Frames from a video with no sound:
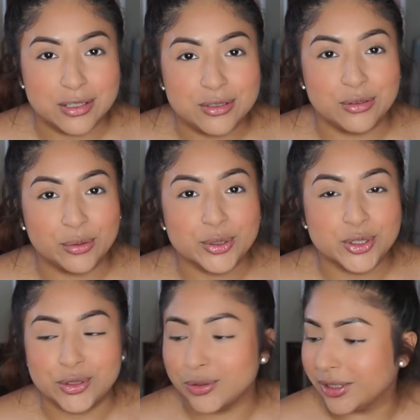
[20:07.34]
you do know what
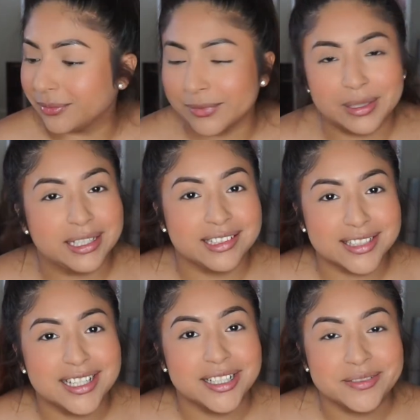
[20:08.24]
you're doing. I'm like,
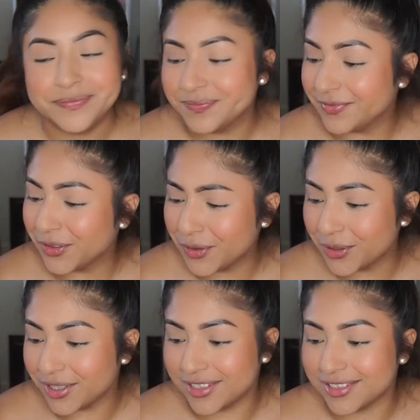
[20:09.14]
yeah, of
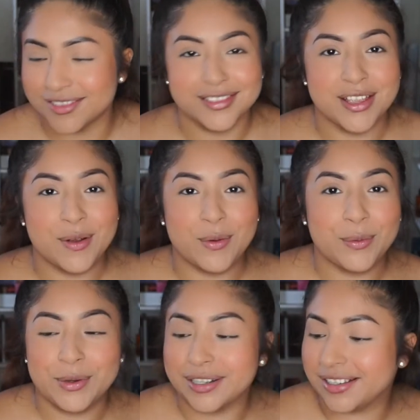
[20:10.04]
course, why
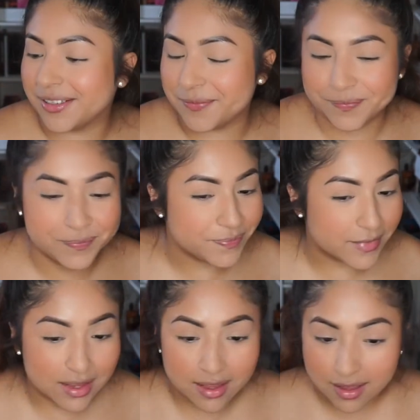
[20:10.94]
wouldn't I?
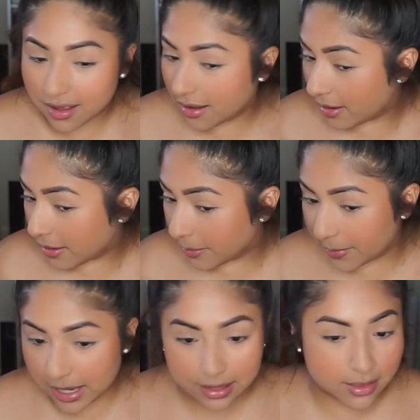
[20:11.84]

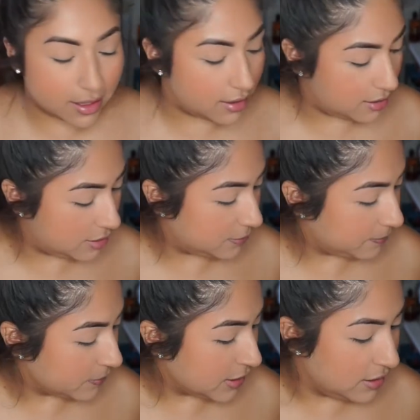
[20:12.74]
And then
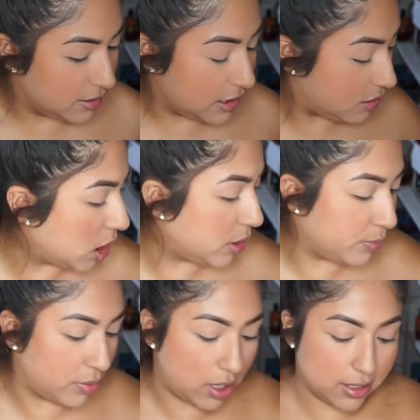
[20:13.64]
her
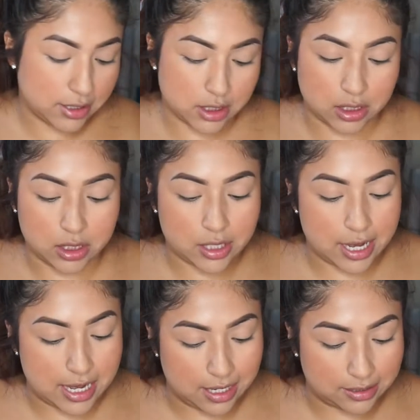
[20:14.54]
bronzer
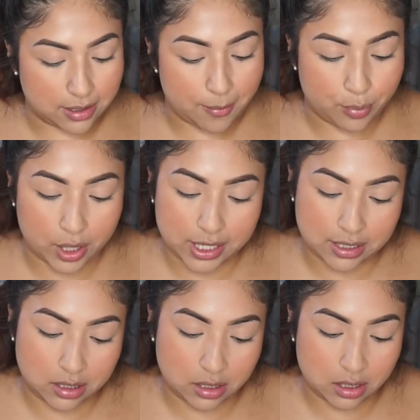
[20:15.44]
and
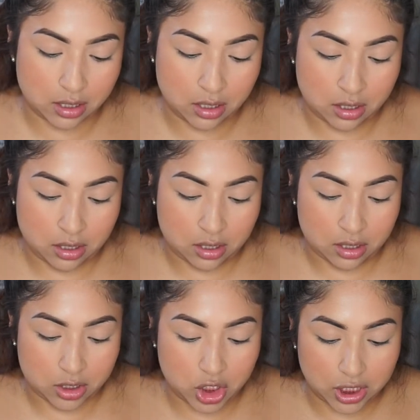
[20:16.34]
Brighten
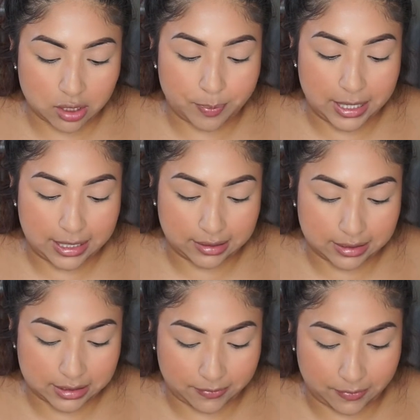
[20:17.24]
cheek
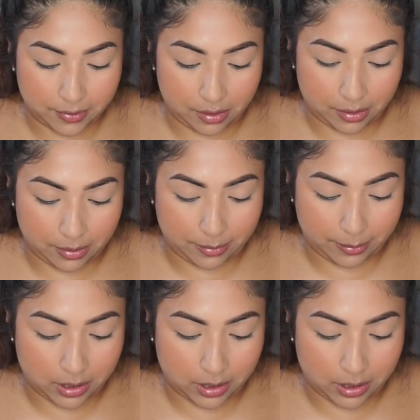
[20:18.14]
palette from